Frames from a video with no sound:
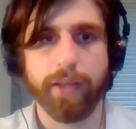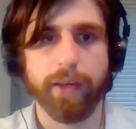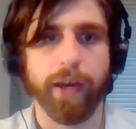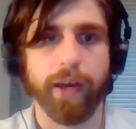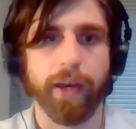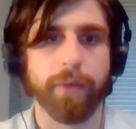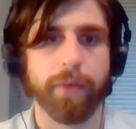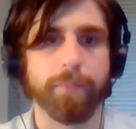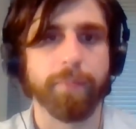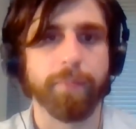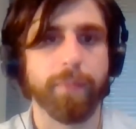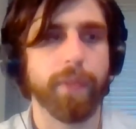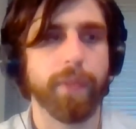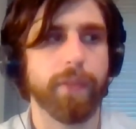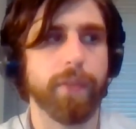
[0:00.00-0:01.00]

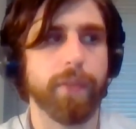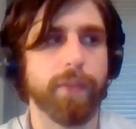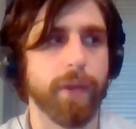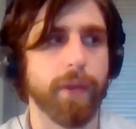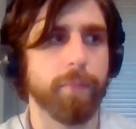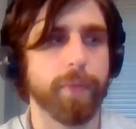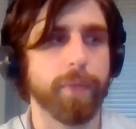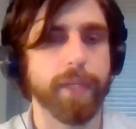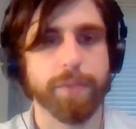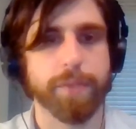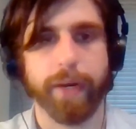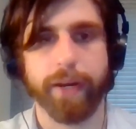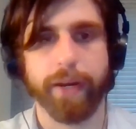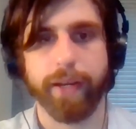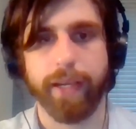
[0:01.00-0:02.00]
The place
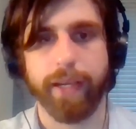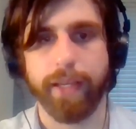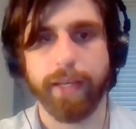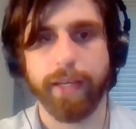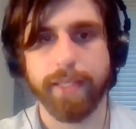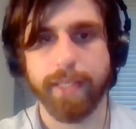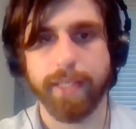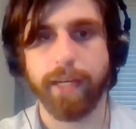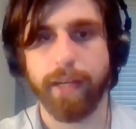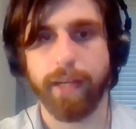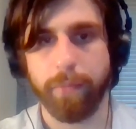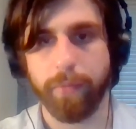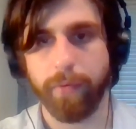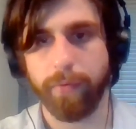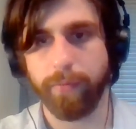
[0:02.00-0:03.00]
where it has ended
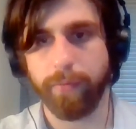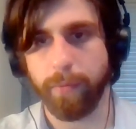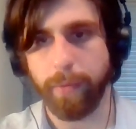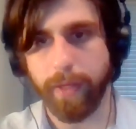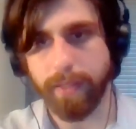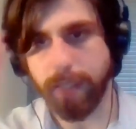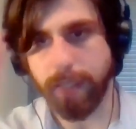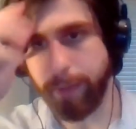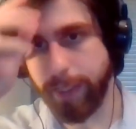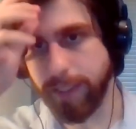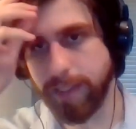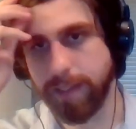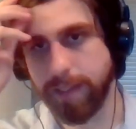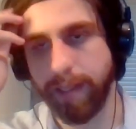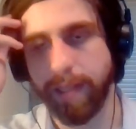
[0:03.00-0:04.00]
up for policy
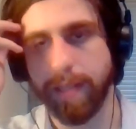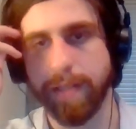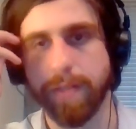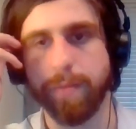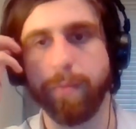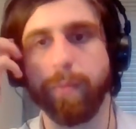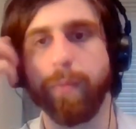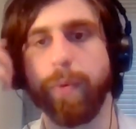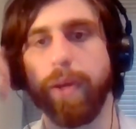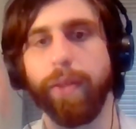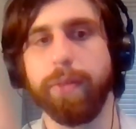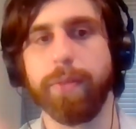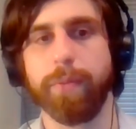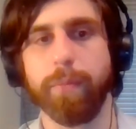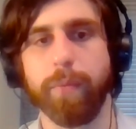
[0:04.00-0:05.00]
debates is with
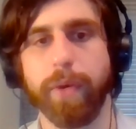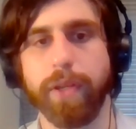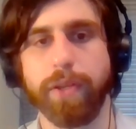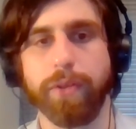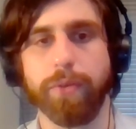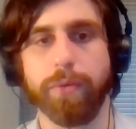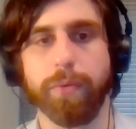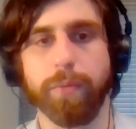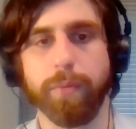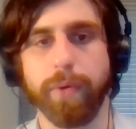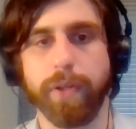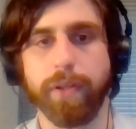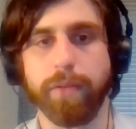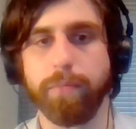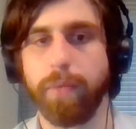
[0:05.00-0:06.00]
what you
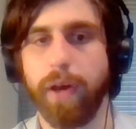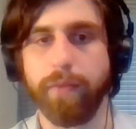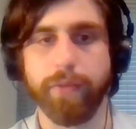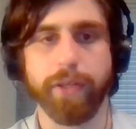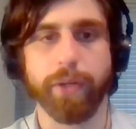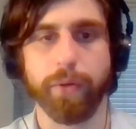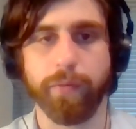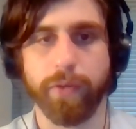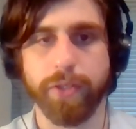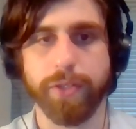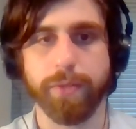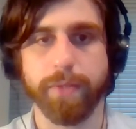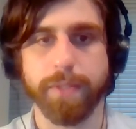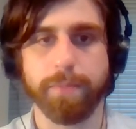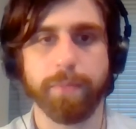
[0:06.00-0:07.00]
will often hear referred
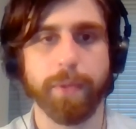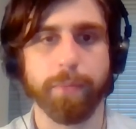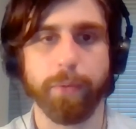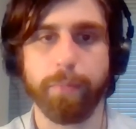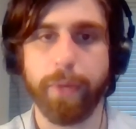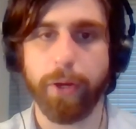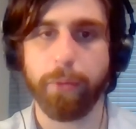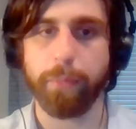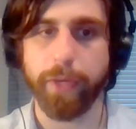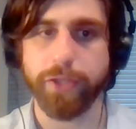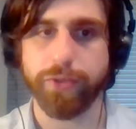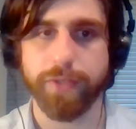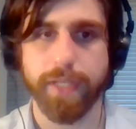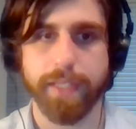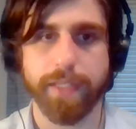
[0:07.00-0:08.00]
as people
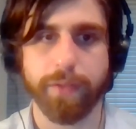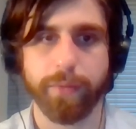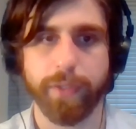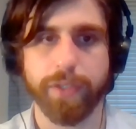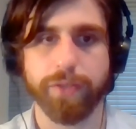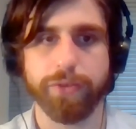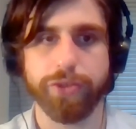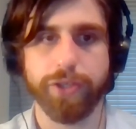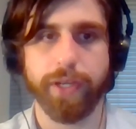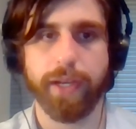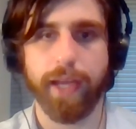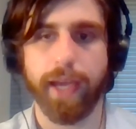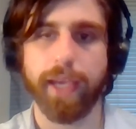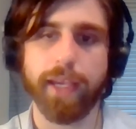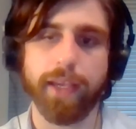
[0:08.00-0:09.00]
parametricizing the resolution,
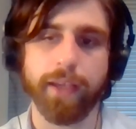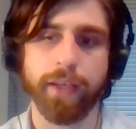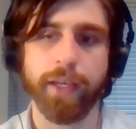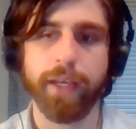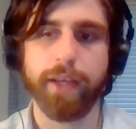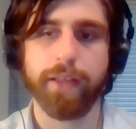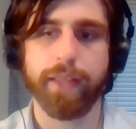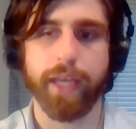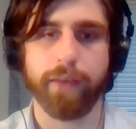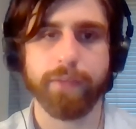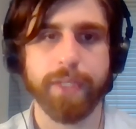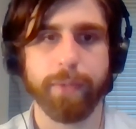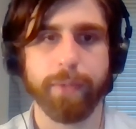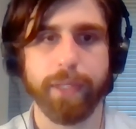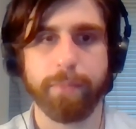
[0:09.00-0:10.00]
i.e. the AF
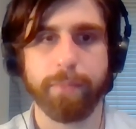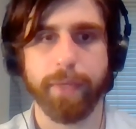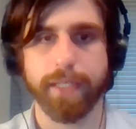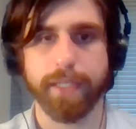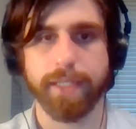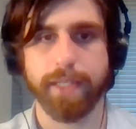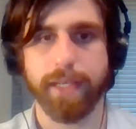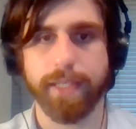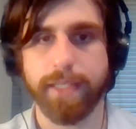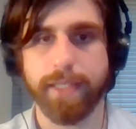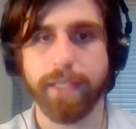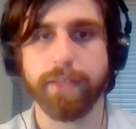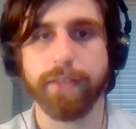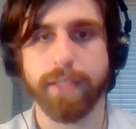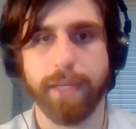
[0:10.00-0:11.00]
typically picks a
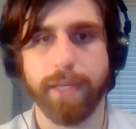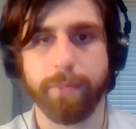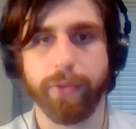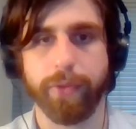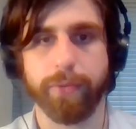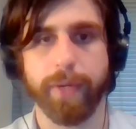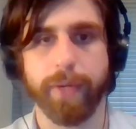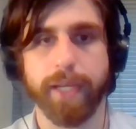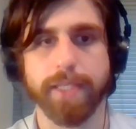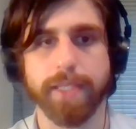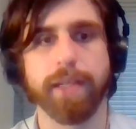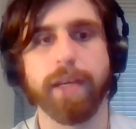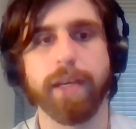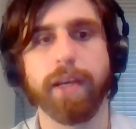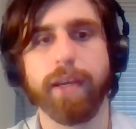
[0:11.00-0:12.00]
single example of the res,
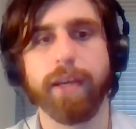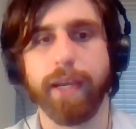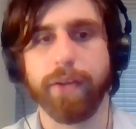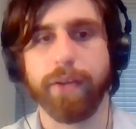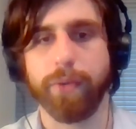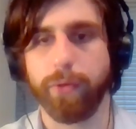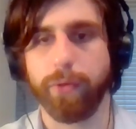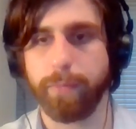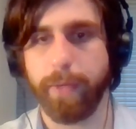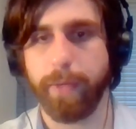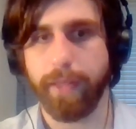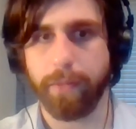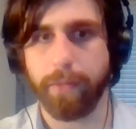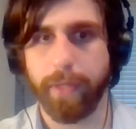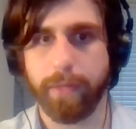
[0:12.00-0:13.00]
and the whole debate
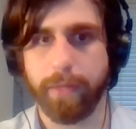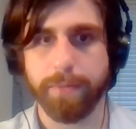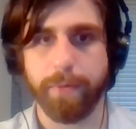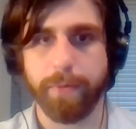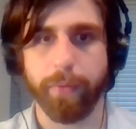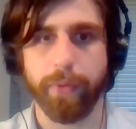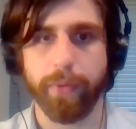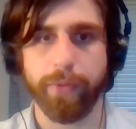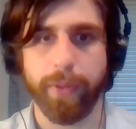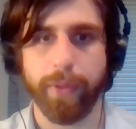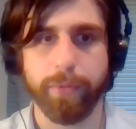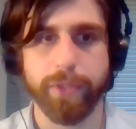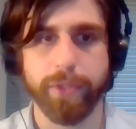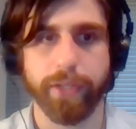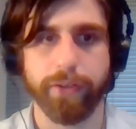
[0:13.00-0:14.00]
then becomes about whether that
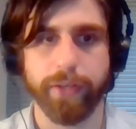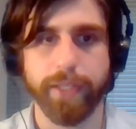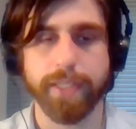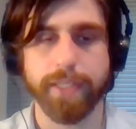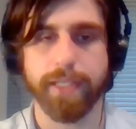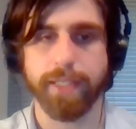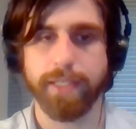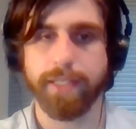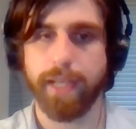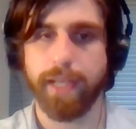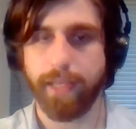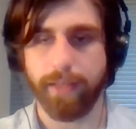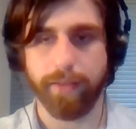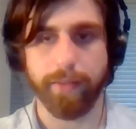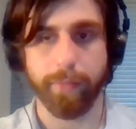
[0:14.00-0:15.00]
particular instance,
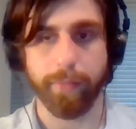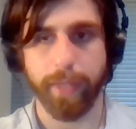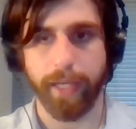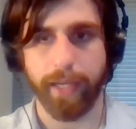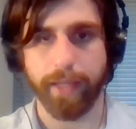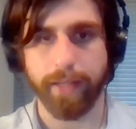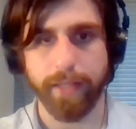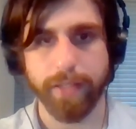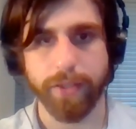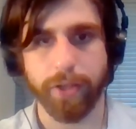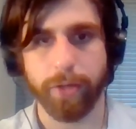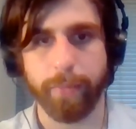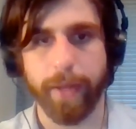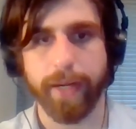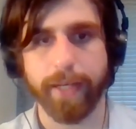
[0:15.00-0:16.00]
i.e. the plan, is a
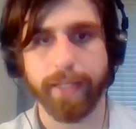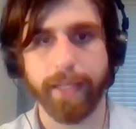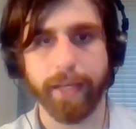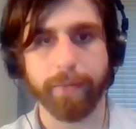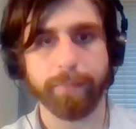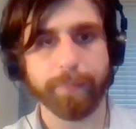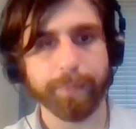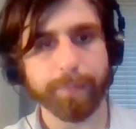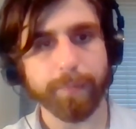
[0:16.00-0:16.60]
good or bad idea.